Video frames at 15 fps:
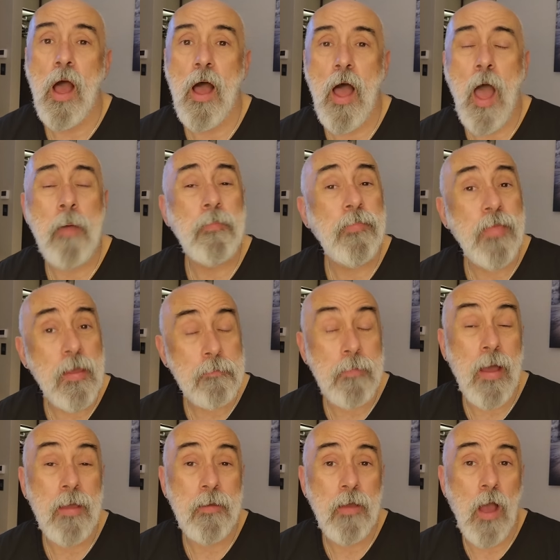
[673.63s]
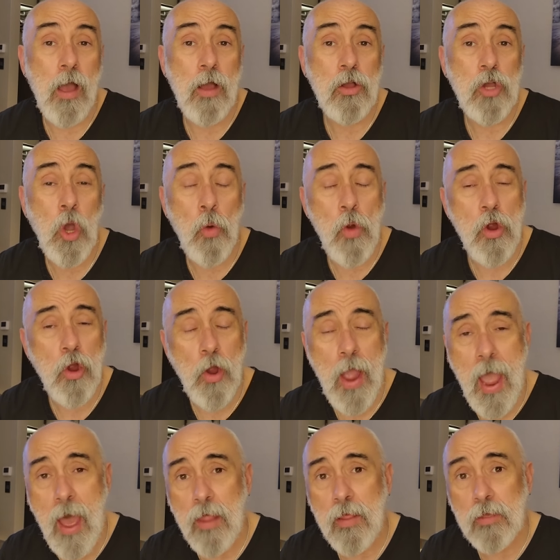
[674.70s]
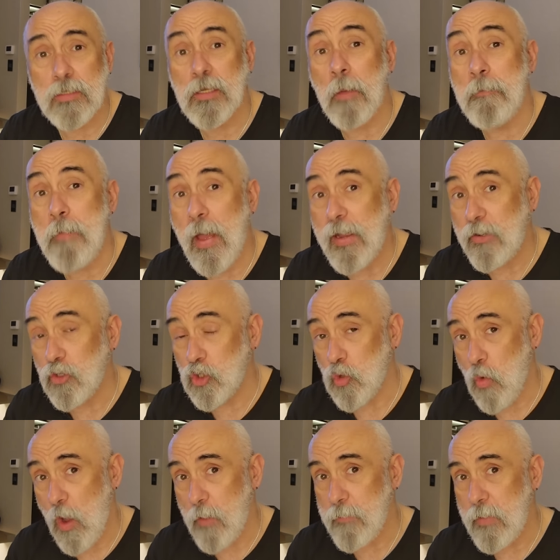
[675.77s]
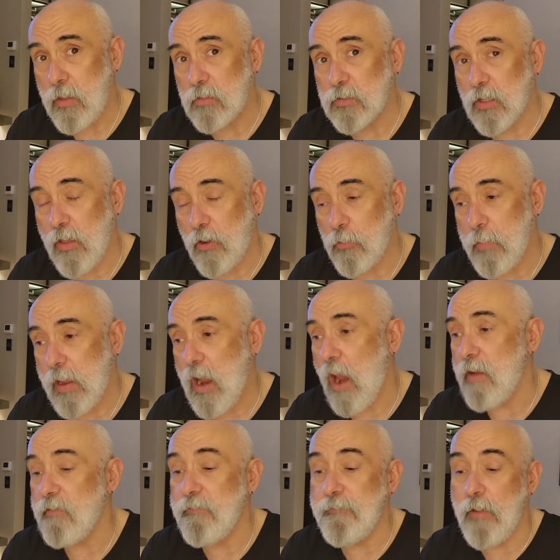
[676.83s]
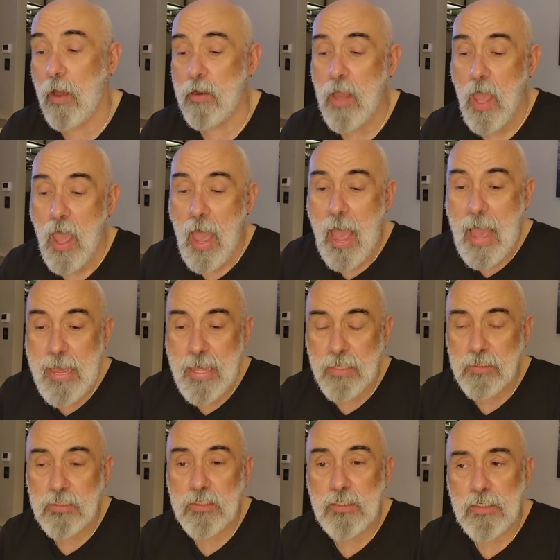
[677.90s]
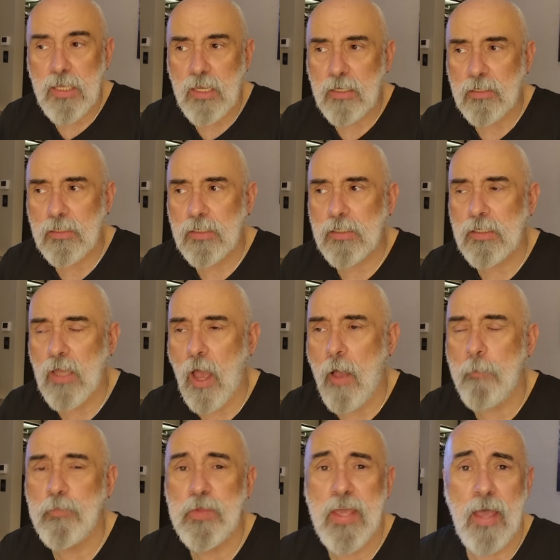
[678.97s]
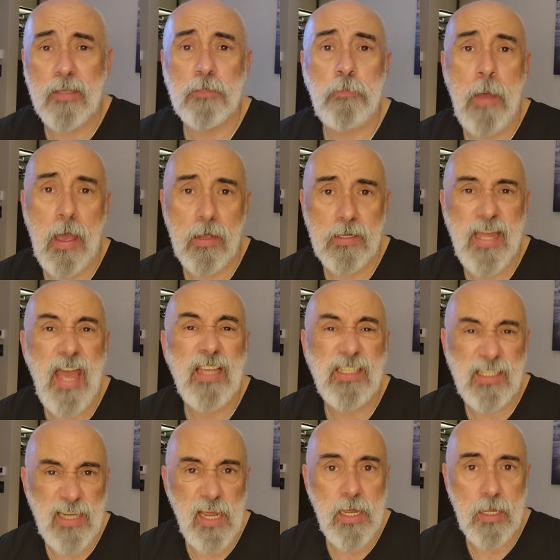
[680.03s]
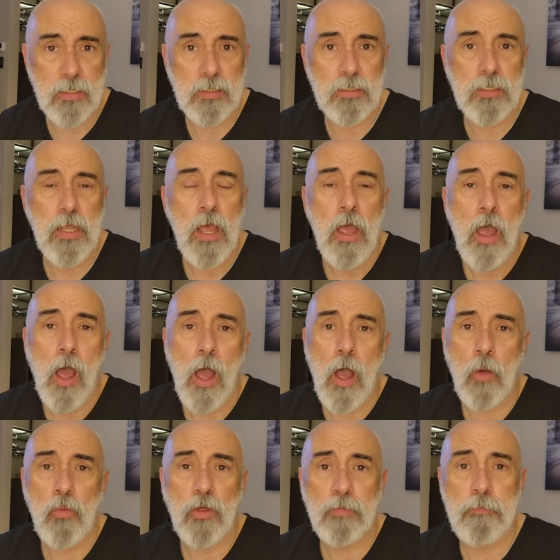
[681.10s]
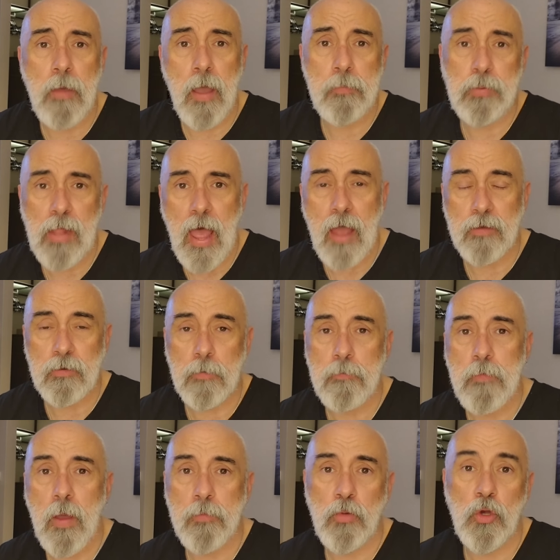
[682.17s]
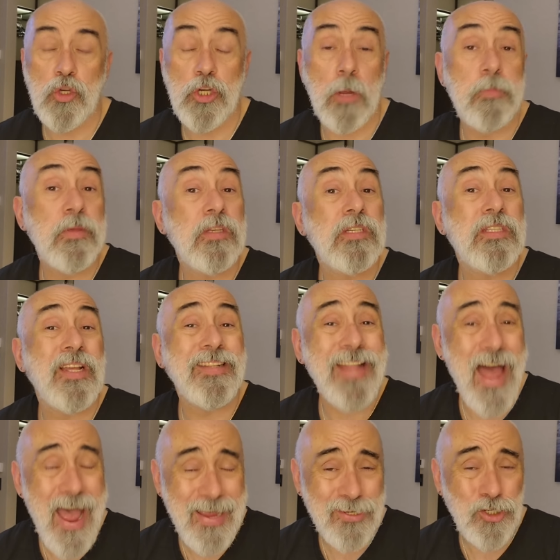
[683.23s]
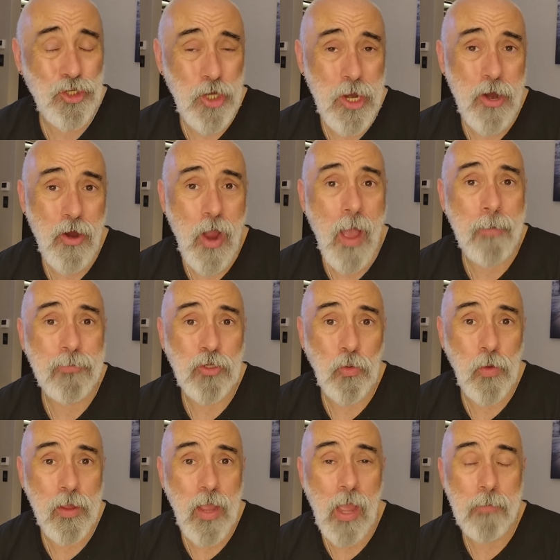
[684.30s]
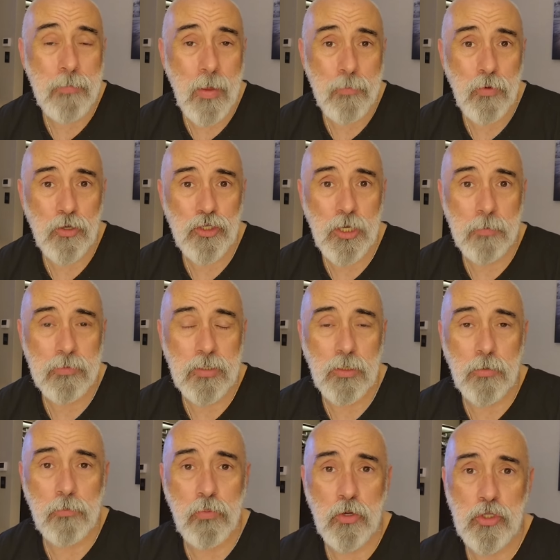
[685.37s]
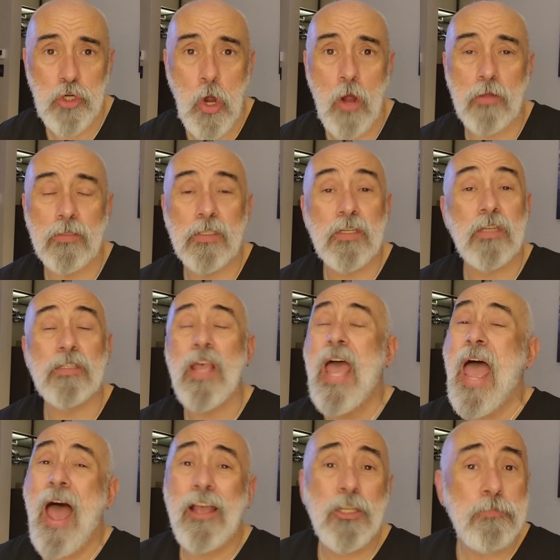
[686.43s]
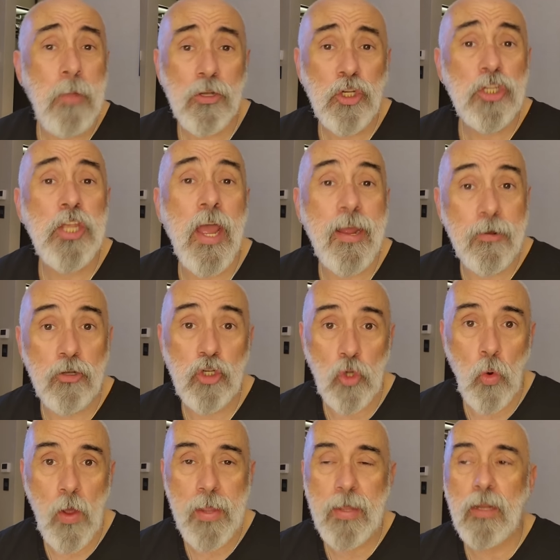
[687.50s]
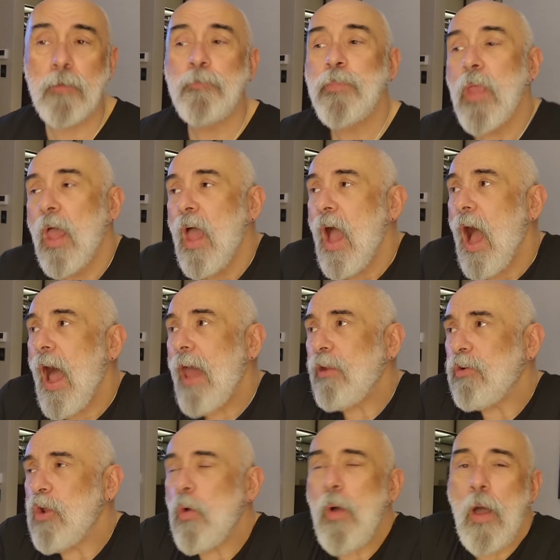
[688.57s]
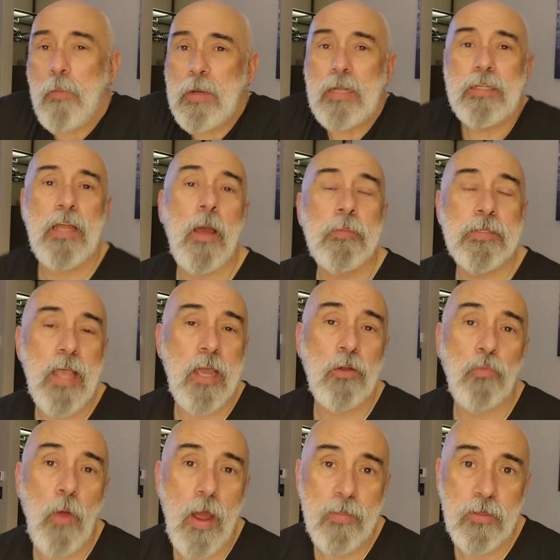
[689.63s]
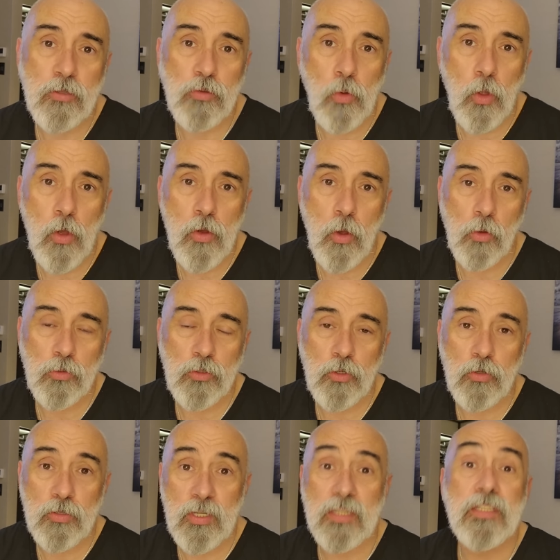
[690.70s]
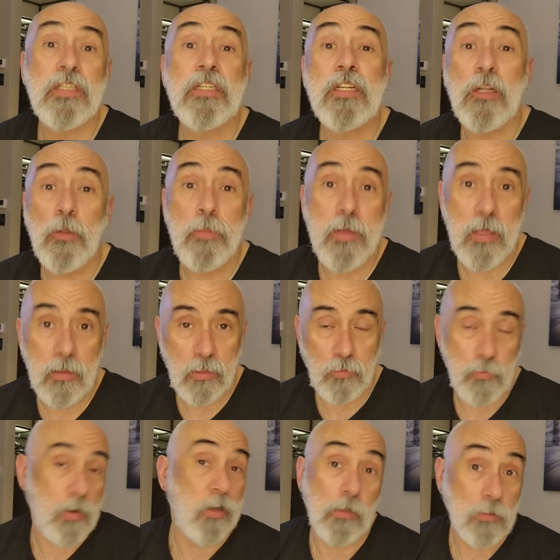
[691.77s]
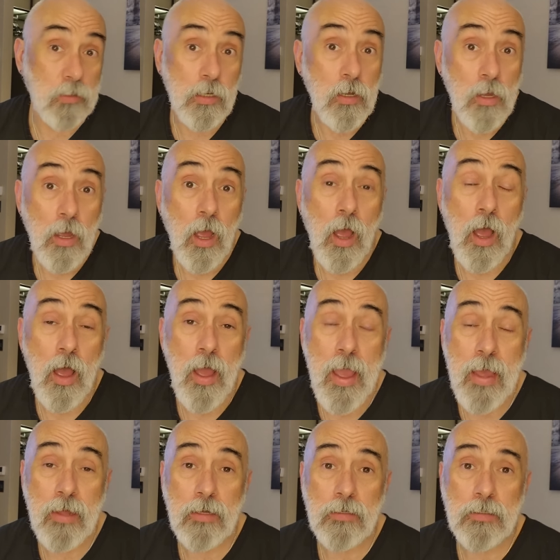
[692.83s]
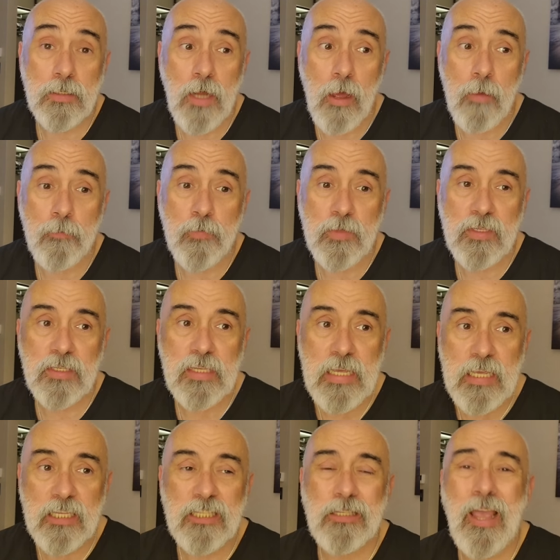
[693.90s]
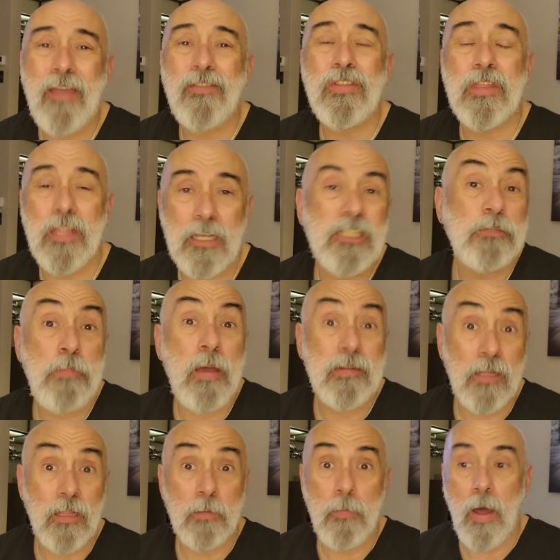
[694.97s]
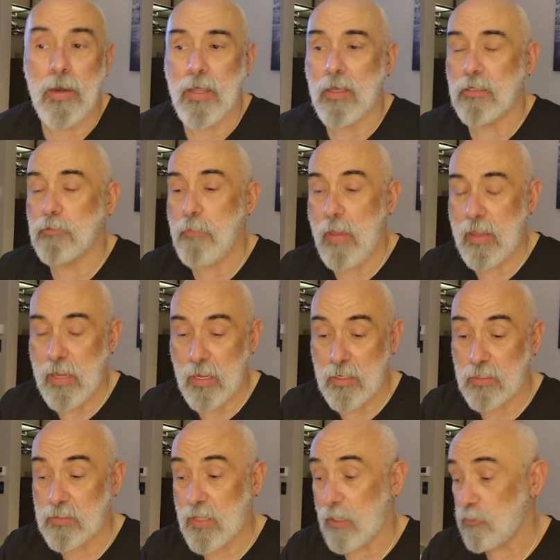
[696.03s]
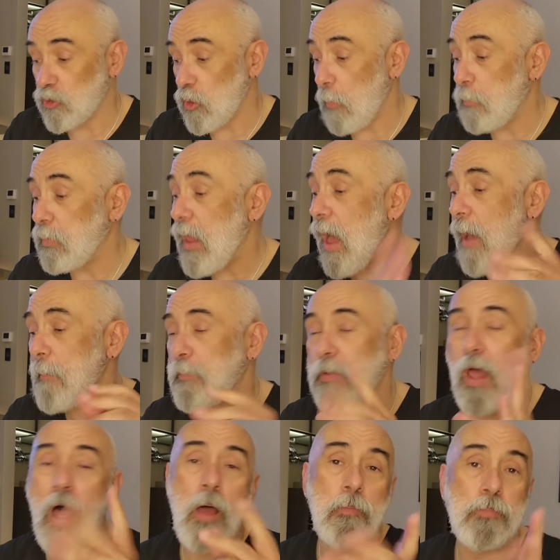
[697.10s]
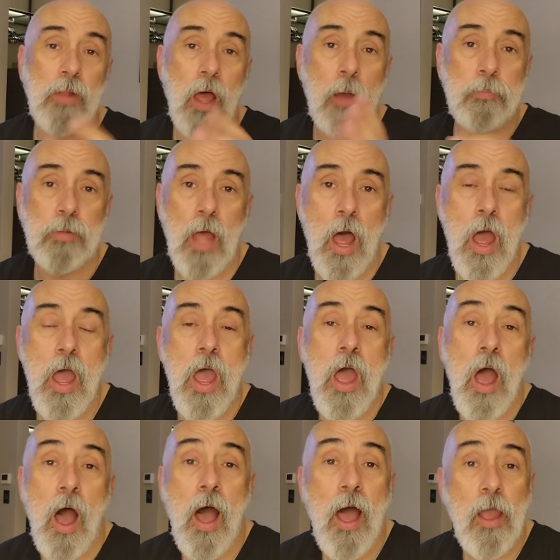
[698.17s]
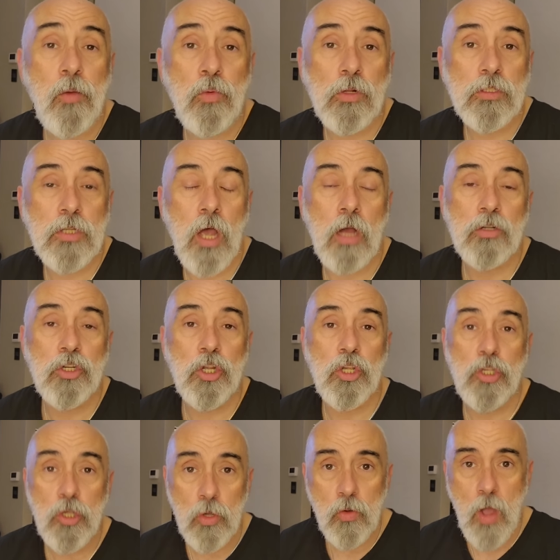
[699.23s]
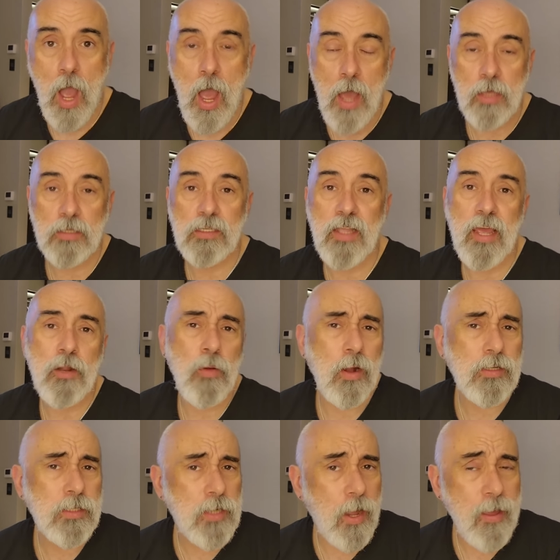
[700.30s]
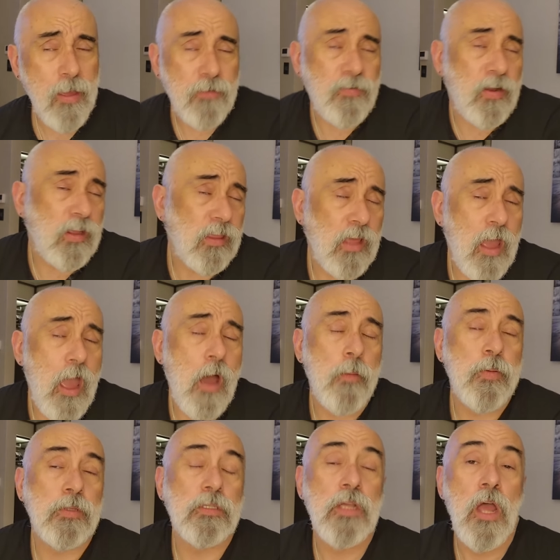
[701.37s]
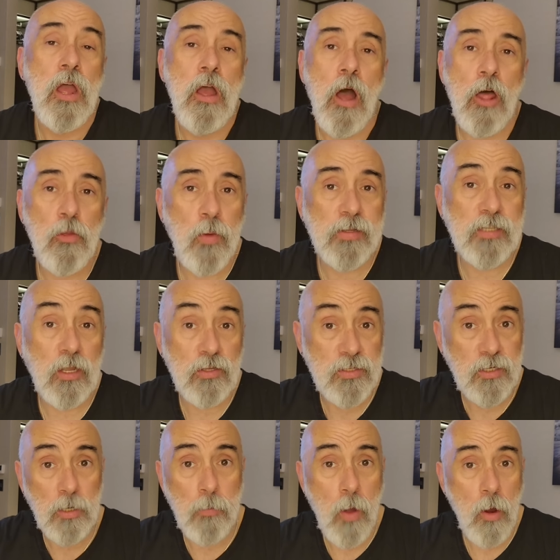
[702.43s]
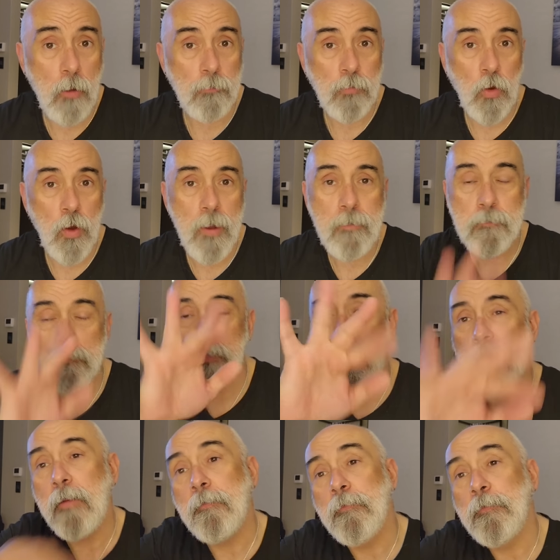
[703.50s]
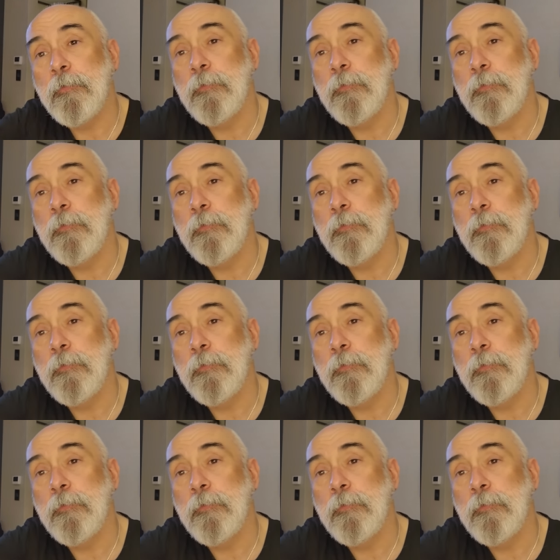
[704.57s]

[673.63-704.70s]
I think my coworker Alex might join me, so that'll be kind of fun. I get six guest tickets with my platinum membership. This is the last year I'm doing a membership to Busch Gardens because as much as I enjoy it, I don't know how many times I can ride these roller coasters and still be thrilled. And see, spending the money is making any sense. So blah, blah, blah, blah. I will talk to you guys later on tonight if anything happens. Otherwise, I'll see you tomorrow. All right, bye.